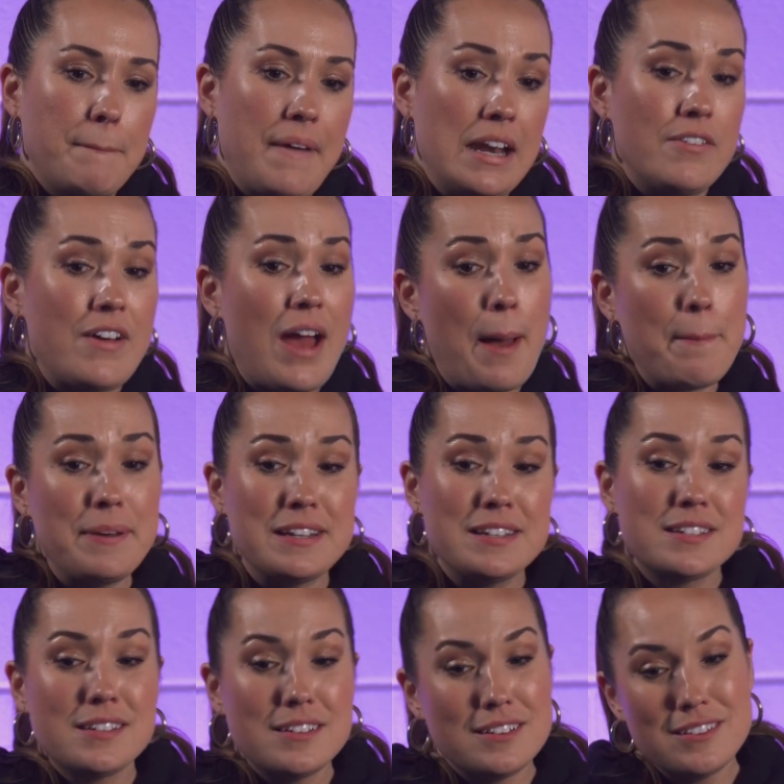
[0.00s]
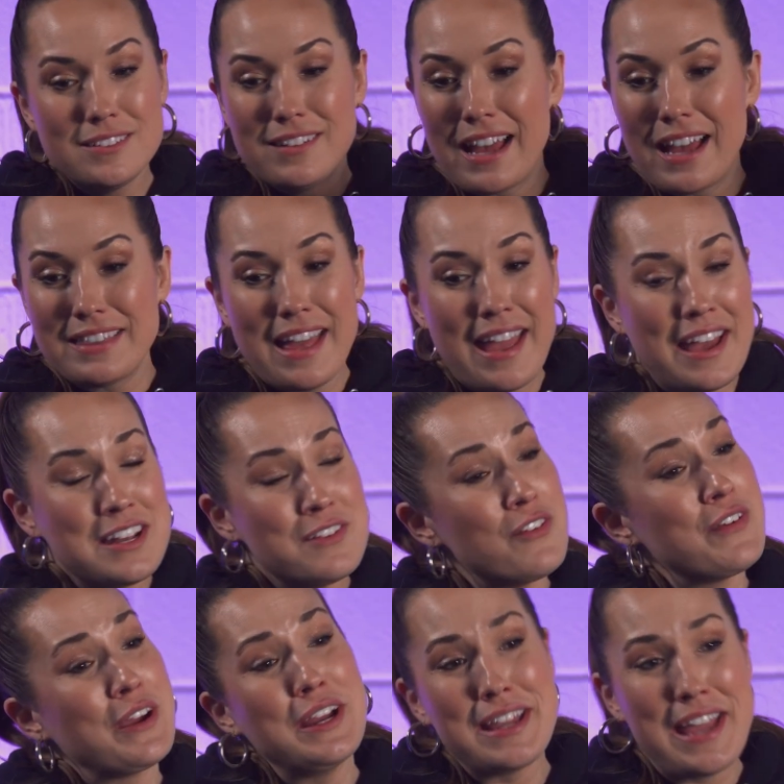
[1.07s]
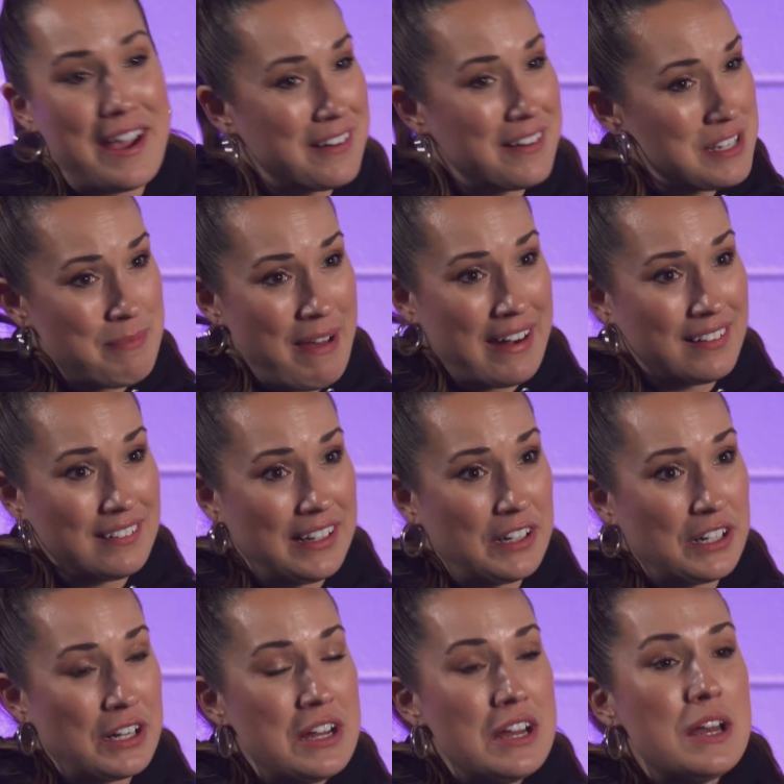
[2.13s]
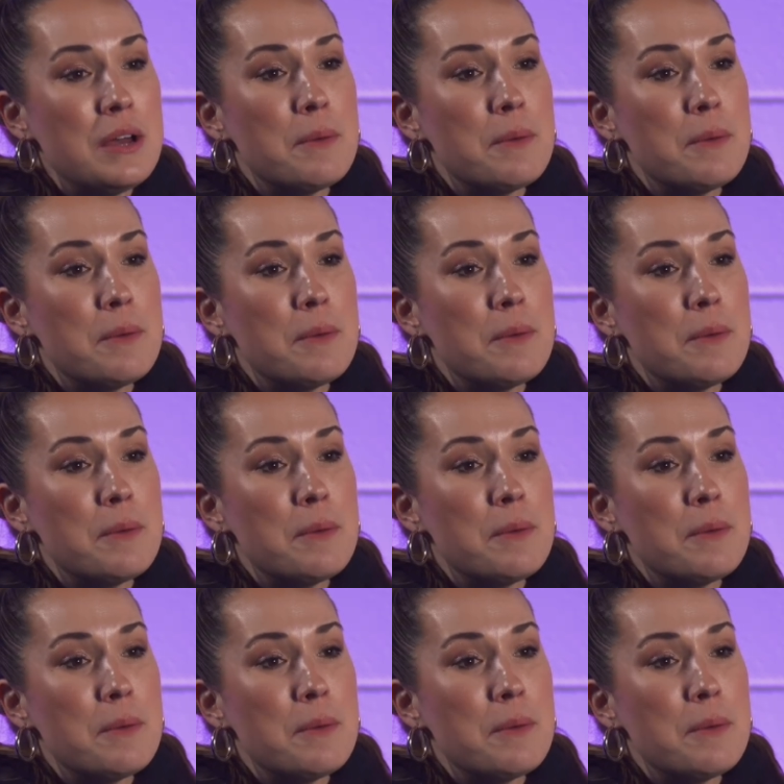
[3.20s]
have happened at the hand of a very charismatic leader.